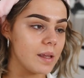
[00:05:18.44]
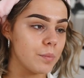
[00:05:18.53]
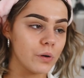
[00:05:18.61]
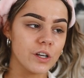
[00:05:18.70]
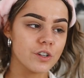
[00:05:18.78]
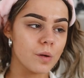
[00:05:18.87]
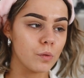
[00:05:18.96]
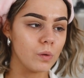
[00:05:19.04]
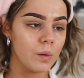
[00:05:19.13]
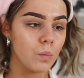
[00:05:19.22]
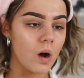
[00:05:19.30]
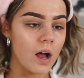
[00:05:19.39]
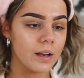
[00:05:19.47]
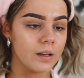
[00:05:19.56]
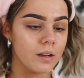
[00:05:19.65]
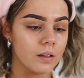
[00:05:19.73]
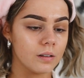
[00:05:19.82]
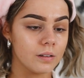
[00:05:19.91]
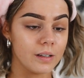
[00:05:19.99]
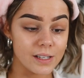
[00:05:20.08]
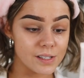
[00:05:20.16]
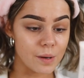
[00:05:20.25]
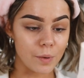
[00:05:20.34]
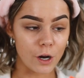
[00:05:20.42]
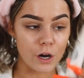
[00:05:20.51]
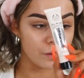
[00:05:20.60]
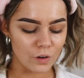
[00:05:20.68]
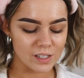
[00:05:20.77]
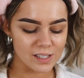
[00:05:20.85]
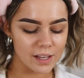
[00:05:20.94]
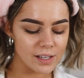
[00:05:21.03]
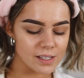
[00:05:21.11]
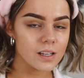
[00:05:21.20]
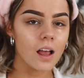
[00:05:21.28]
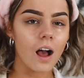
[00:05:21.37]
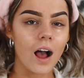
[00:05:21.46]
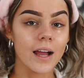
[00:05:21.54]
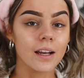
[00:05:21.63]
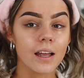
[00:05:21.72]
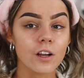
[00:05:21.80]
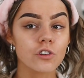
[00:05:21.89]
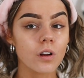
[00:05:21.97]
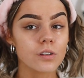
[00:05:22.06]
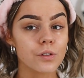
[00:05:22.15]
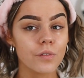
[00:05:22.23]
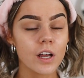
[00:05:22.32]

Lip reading: the Bodyshop All-in-One Instablur. Honestly, this is kind of like a drugstore